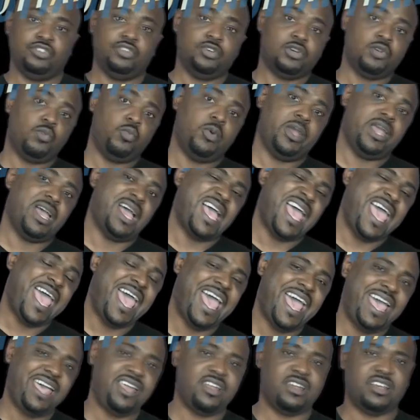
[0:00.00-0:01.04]
You can wear a
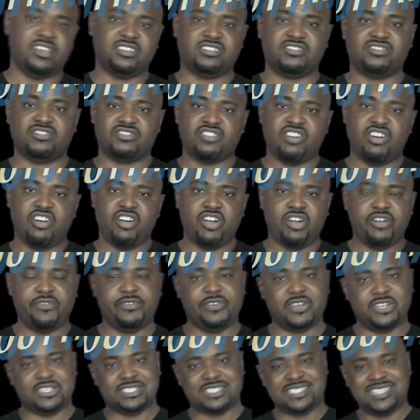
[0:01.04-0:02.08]
hat, a scarf,
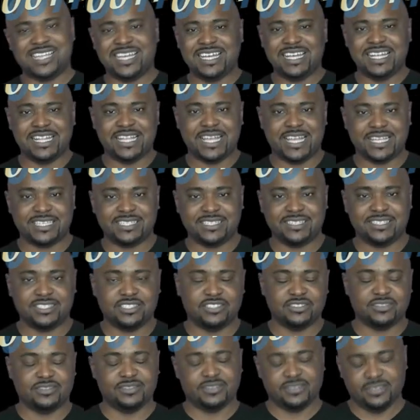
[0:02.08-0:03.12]
or sunglasses.
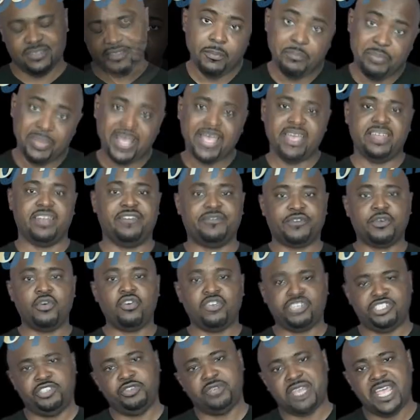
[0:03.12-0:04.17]
But, of
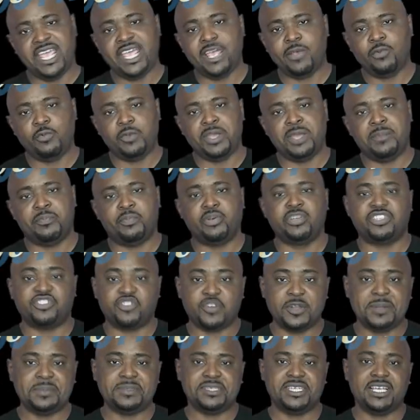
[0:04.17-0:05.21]
course, you can wear
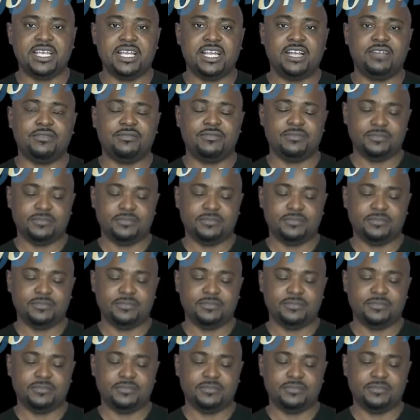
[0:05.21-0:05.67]
prescription...